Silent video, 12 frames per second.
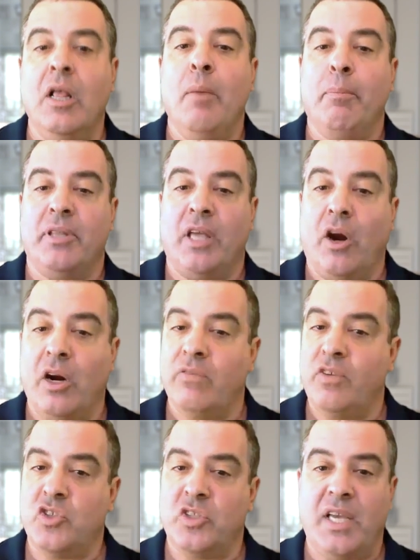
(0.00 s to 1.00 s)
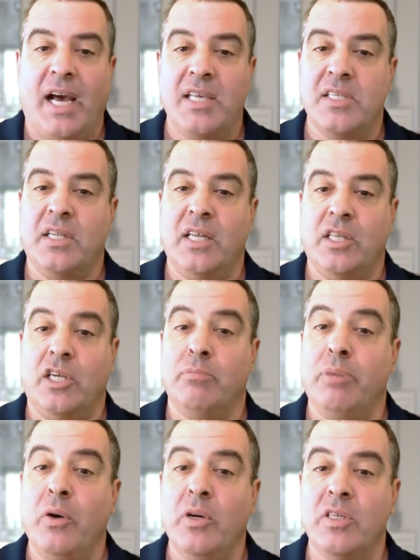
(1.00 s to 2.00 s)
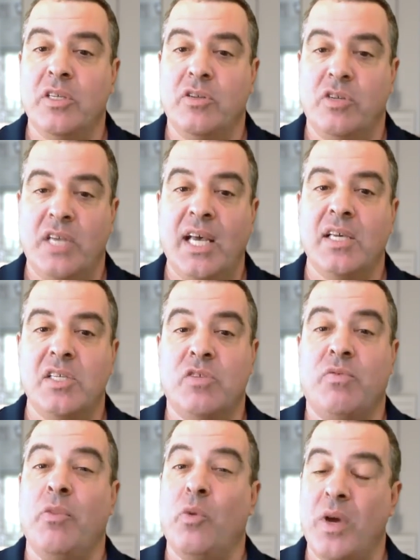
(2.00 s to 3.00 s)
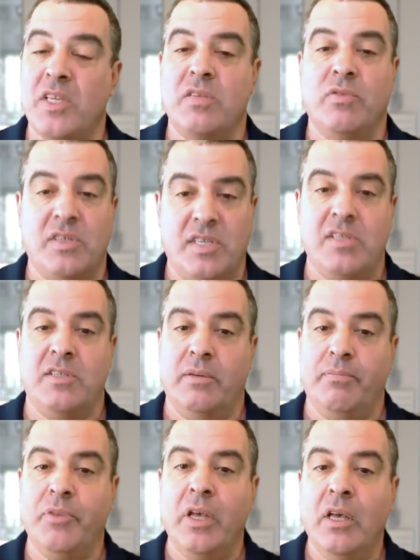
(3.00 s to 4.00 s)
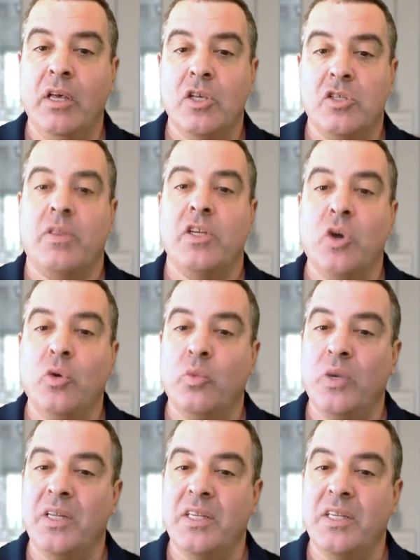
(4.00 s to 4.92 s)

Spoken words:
but they artificially isolate the components under test from the rest of the system, so they don't really